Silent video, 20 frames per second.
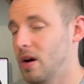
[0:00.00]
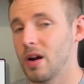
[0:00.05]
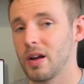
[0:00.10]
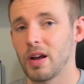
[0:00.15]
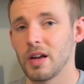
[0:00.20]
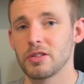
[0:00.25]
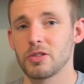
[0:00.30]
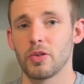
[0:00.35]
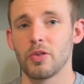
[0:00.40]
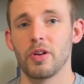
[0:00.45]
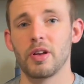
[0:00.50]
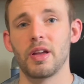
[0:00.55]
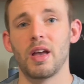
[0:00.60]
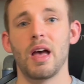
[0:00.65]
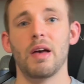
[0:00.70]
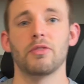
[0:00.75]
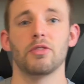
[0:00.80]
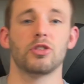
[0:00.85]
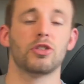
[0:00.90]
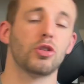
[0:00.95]
All right guys, so there you
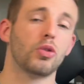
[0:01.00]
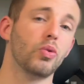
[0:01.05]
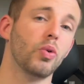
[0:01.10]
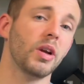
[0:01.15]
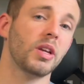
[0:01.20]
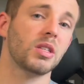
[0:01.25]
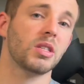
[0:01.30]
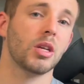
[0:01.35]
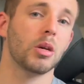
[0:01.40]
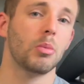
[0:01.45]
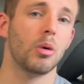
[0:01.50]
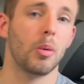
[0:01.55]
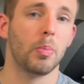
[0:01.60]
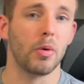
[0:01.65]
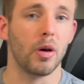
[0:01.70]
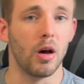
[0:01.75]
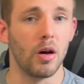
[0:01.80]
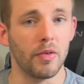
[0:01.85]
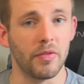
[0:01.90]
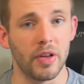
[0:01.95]
have it. Just a quick sum
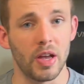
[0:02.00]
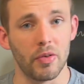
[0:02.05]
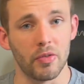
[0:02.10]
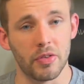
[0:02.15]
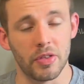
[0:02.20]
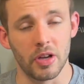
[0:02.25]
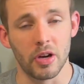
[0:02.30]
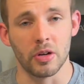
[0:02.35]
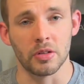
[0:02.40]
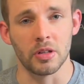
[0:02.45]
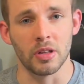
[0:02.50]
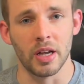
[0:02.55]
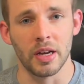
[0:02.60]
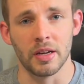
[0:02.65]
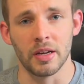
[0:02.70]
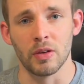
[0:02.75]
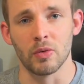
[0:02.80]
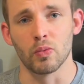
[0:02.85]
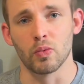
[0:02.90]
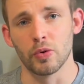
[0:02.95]
up of everything on the
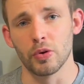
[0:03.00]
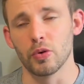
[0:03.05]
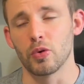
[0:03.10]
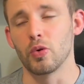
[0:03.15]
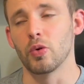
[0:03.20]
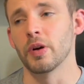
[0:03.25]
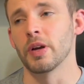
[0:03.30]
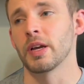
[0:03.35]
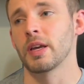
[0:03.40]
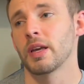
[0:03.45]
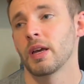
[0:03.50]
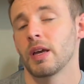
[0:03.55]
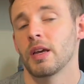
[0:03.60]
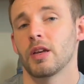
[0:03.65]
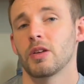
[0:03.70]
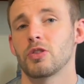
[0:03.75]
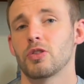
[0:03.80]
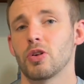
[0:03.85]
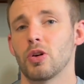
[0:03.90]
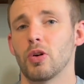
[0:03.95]
Lightning real quick.
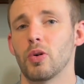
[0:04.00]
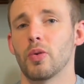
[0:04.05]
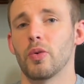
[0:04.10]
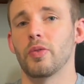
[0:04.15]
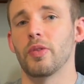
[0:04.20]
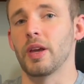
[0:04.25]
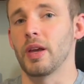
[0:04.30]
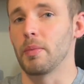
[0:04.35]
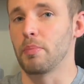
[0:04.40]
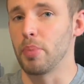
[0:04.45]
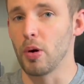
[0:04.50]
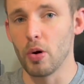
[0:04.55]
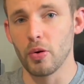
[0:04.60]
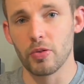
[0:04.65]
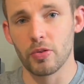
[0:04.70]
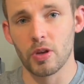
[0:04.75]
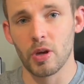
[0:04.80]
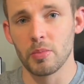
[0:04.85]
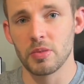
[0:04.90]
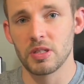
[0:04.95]
So they both come